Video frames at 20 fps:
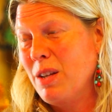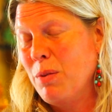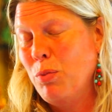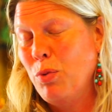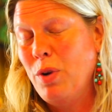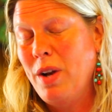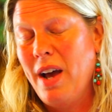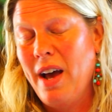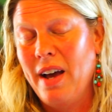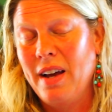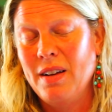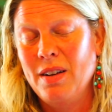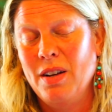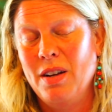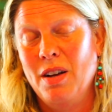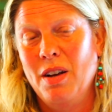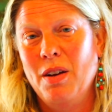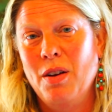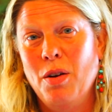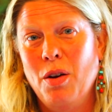a Buddha,
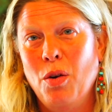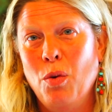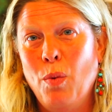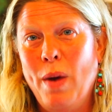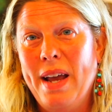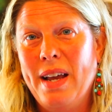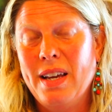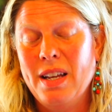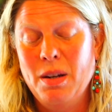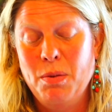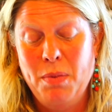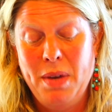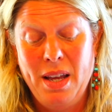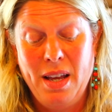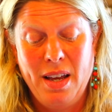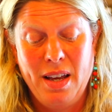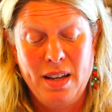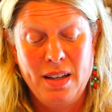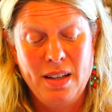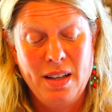awakened
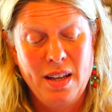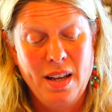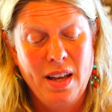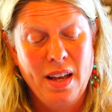being.